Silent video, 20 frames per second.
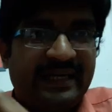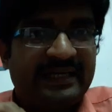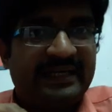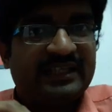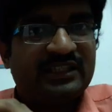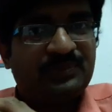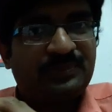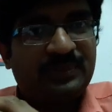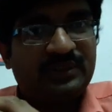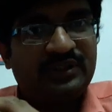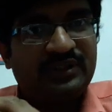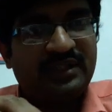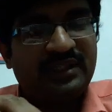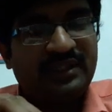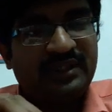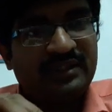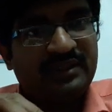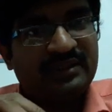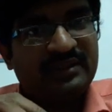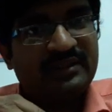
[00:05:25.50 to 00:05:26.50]
And
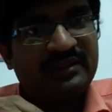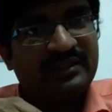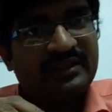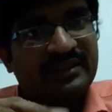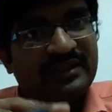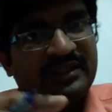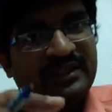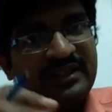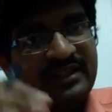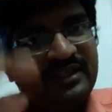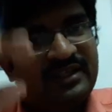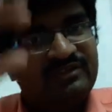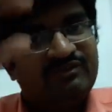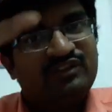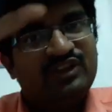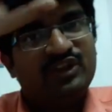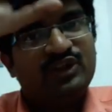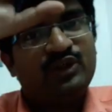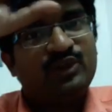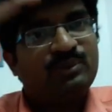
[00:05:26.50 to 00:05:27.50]
especially
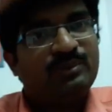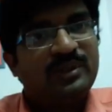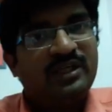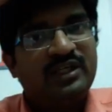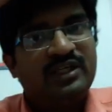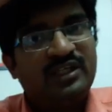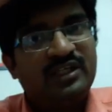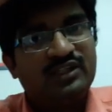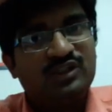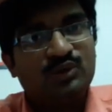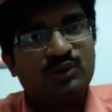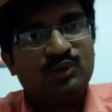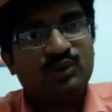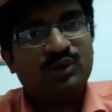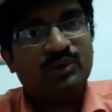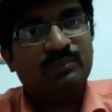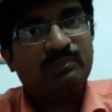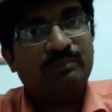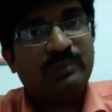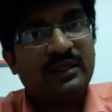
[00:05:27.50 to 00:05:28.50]
if the humidity is
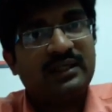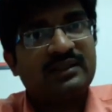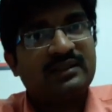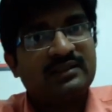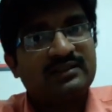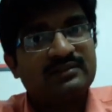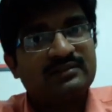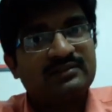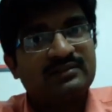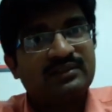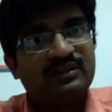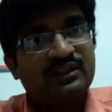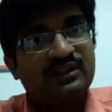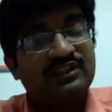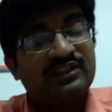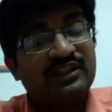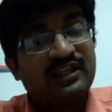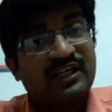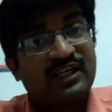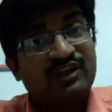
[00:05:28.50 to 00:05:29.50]
good but
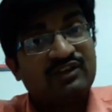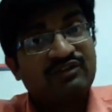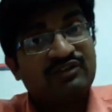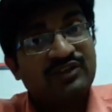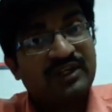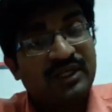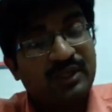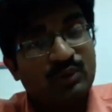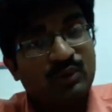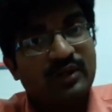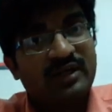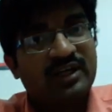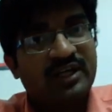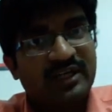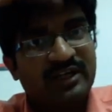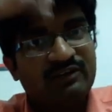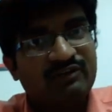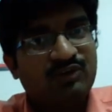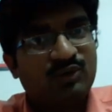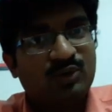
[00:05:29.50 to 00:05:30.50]
there are frequent
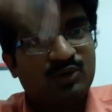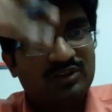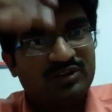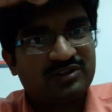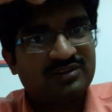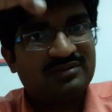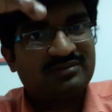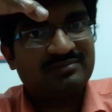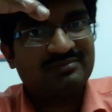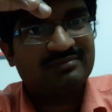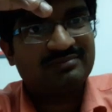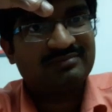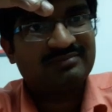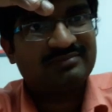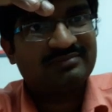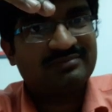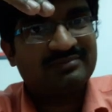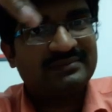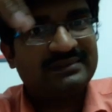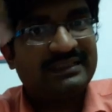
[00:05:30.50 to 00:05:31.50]
rainfalls,
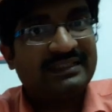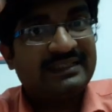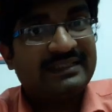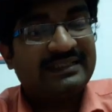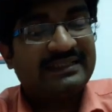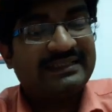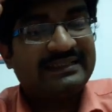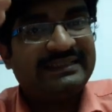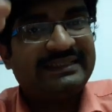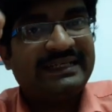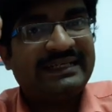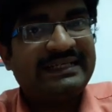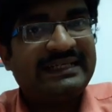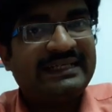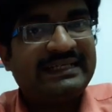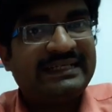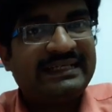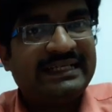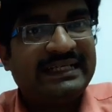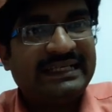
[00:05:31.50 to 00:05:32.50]

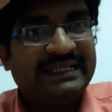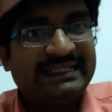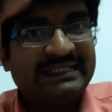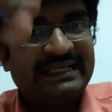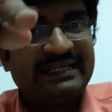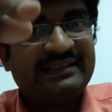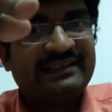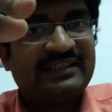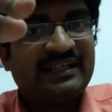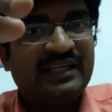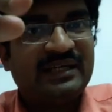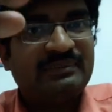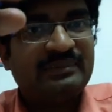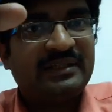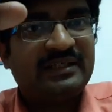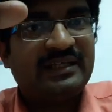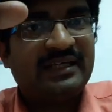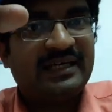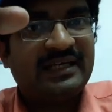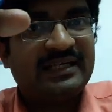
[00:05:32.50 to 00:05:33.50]
then in that
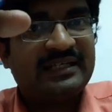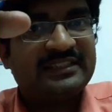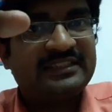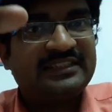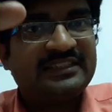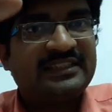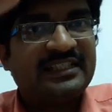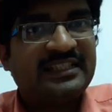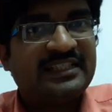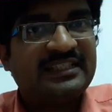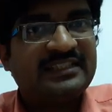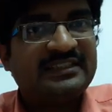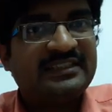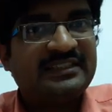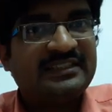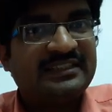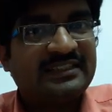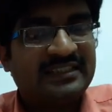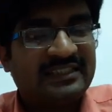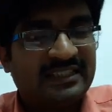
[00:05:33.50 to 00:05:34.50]
climate allergic
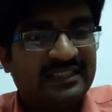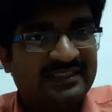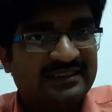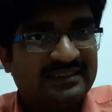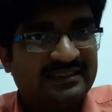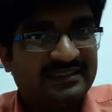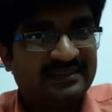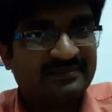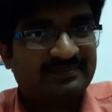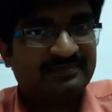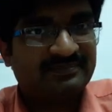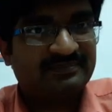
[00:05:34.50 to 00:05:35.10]
tendency is increased.